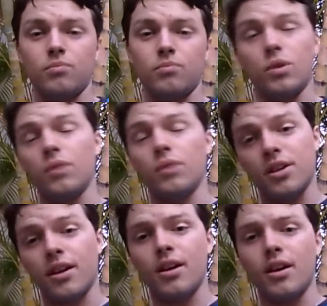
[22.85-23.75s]

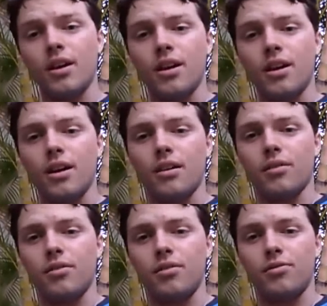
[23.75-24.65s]
Yesterday, I
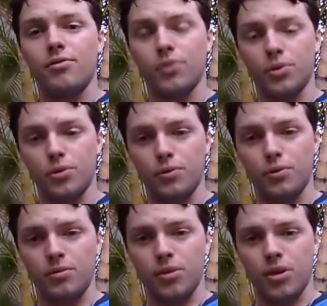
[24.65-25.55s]
flew
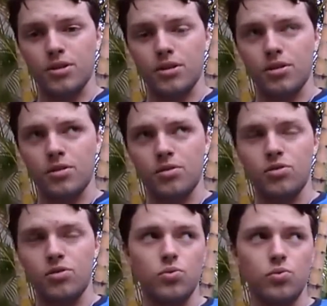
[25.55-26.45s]
from Austin
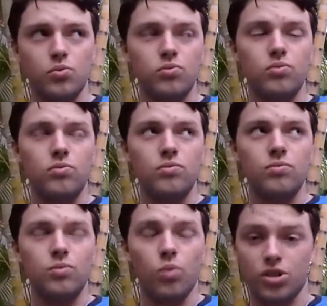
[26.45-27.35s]
to
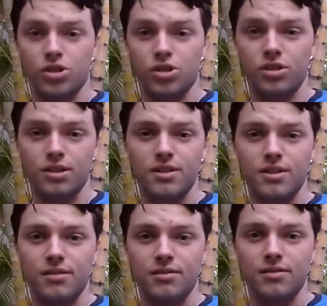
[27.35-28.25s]
Washington, D.C.,
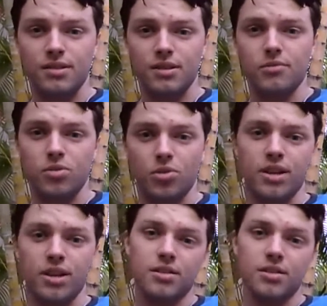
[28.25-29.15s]
as I've told you
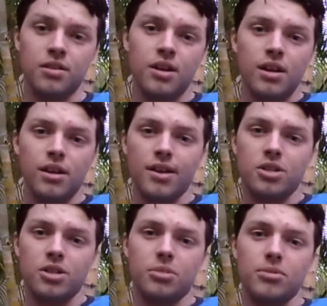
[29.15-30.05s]
guys in the
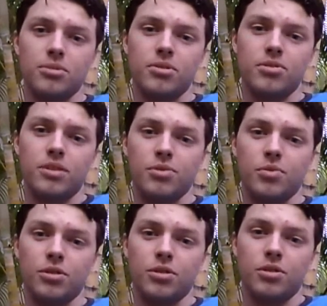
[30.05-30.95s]
last couple episodes that was
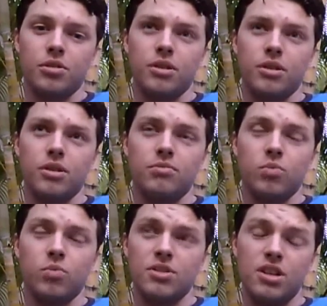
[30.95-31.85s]
really gonna be where
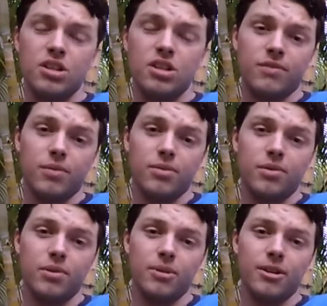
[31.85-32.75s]
the staging event was
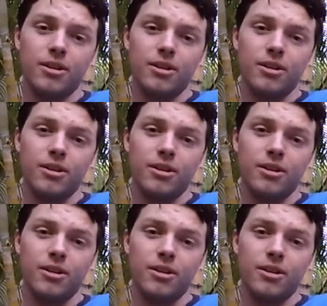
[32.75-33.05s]
going to be.